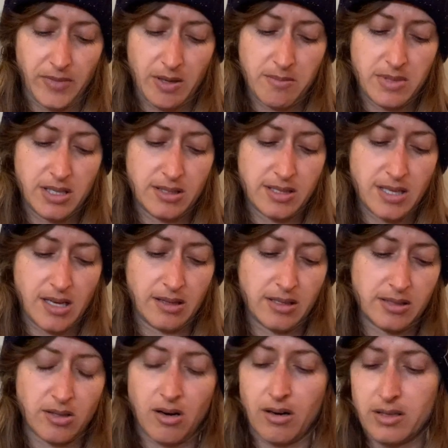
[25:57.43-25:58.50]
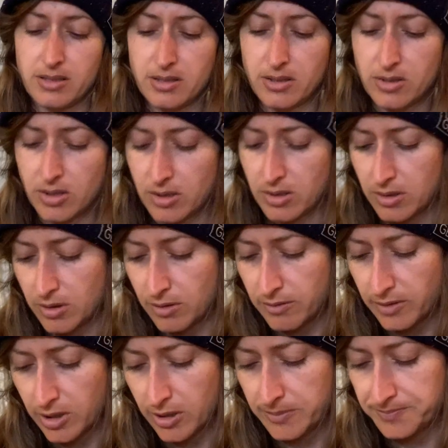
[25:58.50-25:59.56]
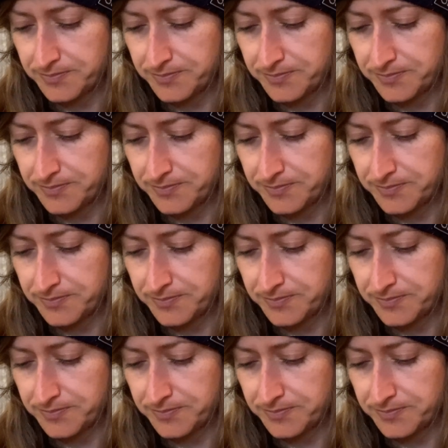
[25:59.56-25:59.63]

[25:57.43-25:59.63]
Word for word: I'm going to take these cards that turned over.